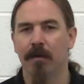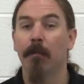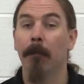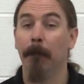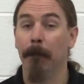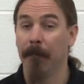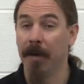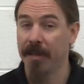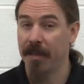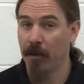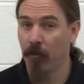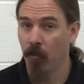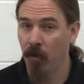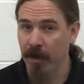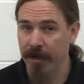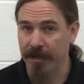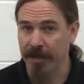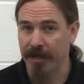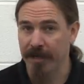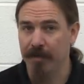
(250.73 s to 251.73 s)
But they
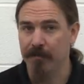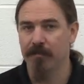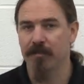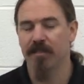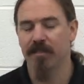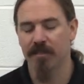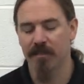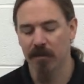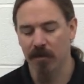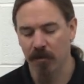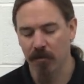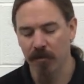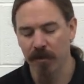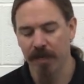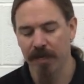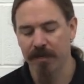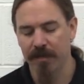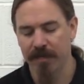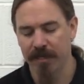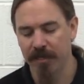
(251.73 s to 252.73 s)
wanted it. So
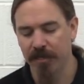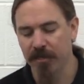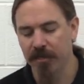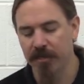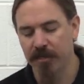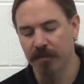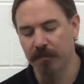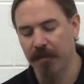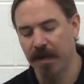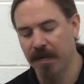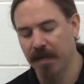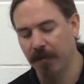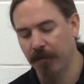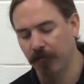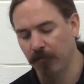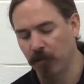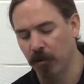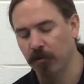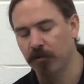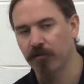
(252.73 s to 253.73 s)
in addition to
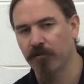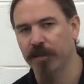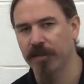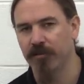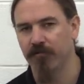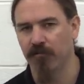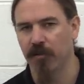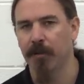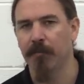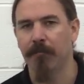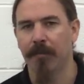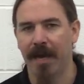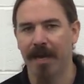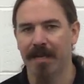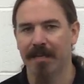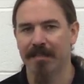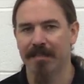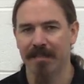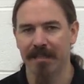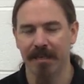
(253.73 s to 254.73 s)
making rotary drum
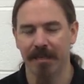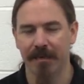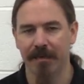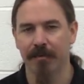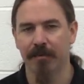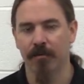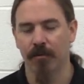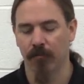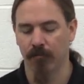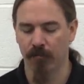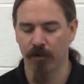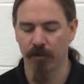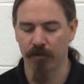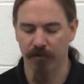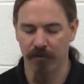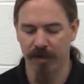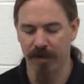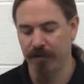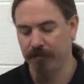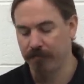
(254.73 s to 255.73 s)
magazine, or
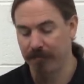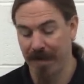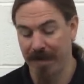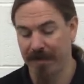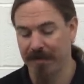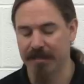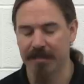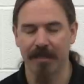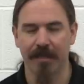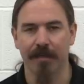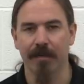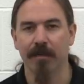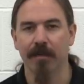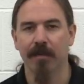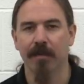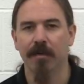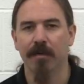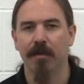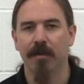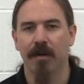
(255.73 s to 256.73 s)
rotary magazine
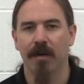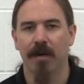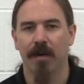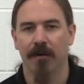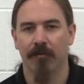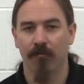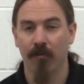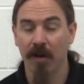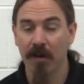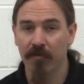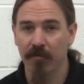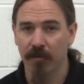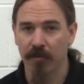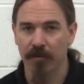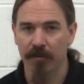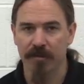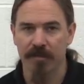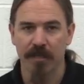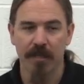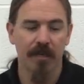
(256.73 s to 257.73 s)
uh,
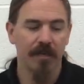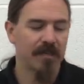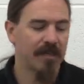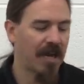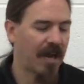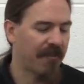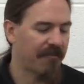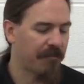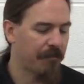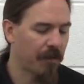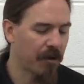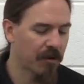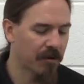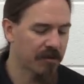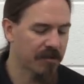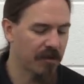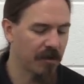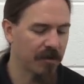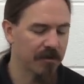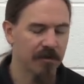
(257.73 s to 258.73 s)
rifles,
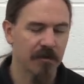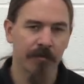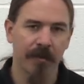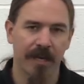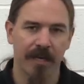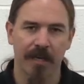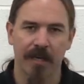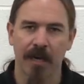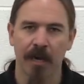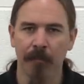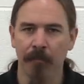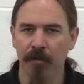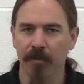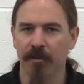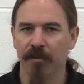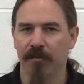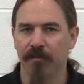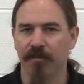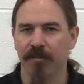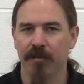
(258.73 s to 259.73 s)
Taft-Peirce also made a couple
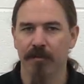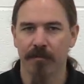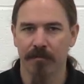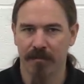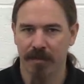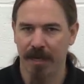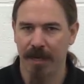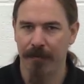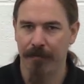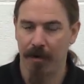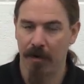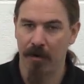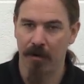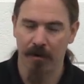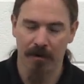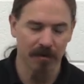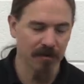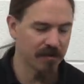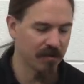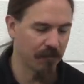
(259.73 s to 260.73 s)
of Type
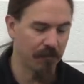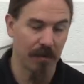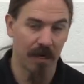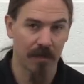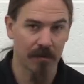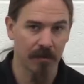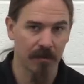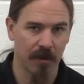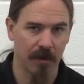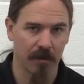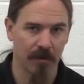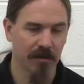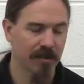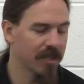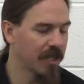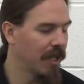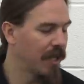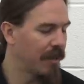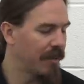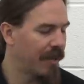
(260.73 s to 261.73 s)
R's, or Model
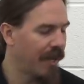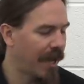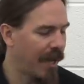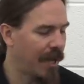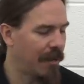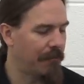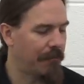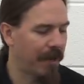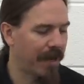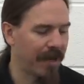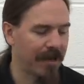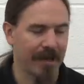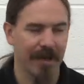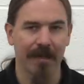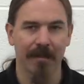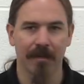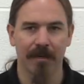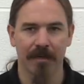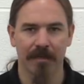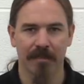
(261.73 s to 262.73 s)
R's, that had
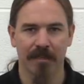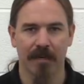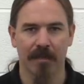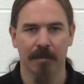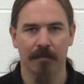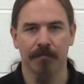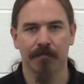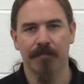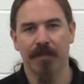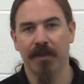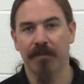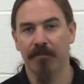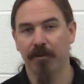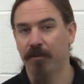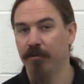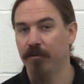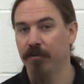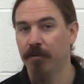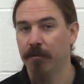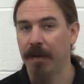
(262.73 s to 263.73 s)
bayonet lugs on them. And if
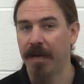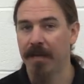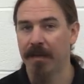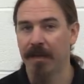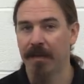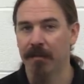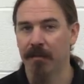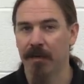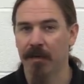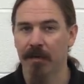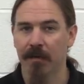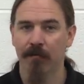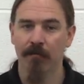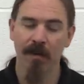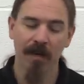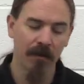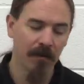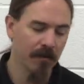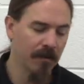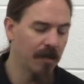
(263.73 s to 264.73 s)
you're going to do the bayonet lug,
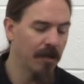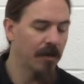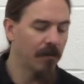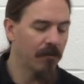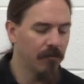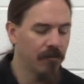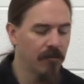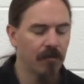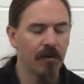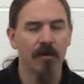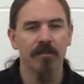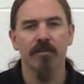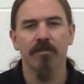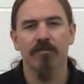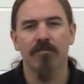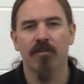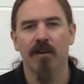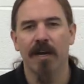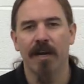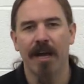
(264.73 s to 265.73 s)
well, also
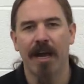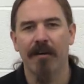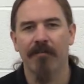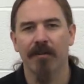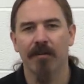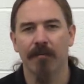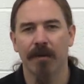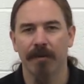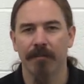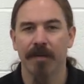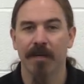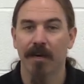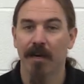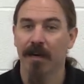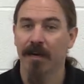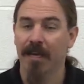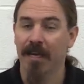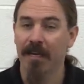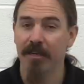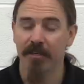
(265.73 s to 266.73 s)
try having maybe
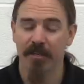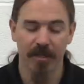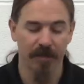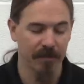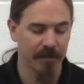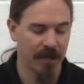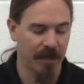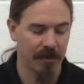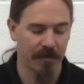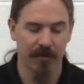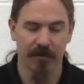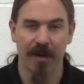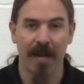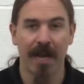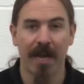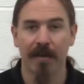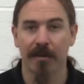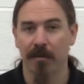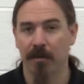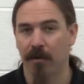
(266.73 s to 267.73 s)
a heat shield on it, or a
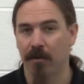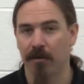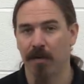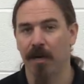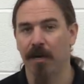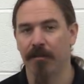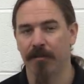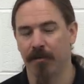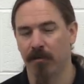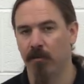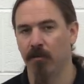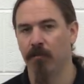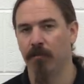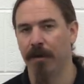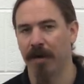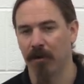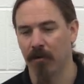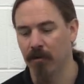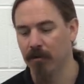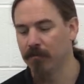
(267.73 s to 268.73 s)
handguard on the whole
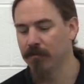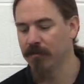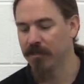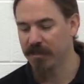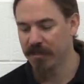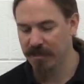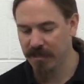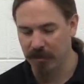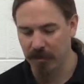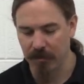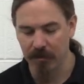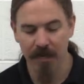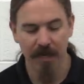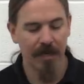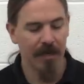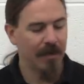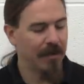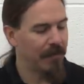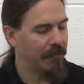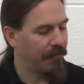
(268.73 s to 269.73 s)
barrel. So
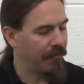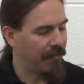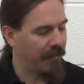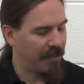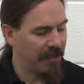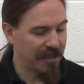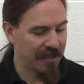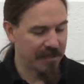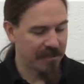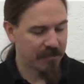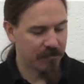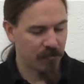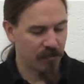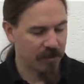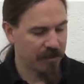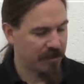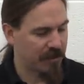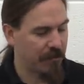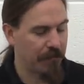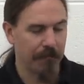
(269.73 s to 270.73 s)
this
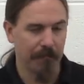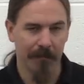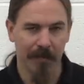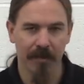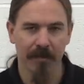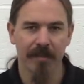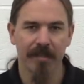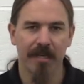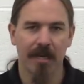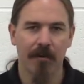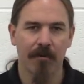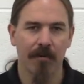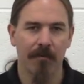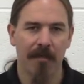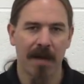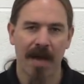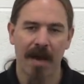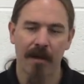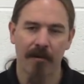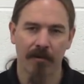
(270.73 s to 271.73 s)
was the military
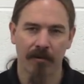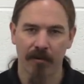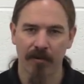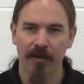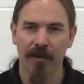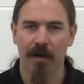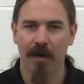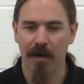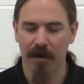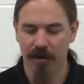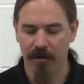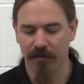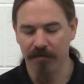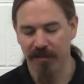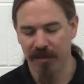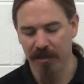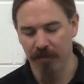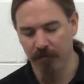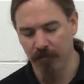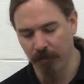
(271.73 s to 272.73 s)
pattern
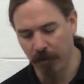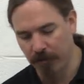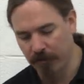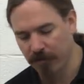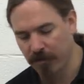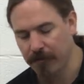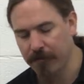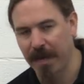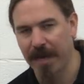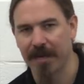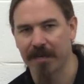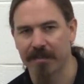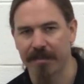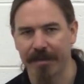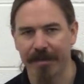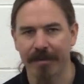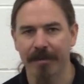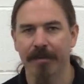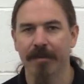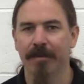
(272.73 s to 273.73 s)
of the rotary
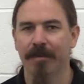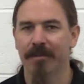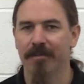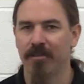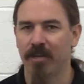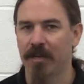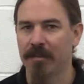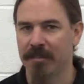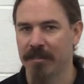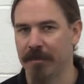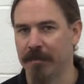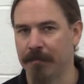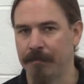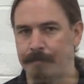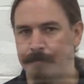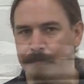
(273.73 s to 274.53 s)
magazine Johnson.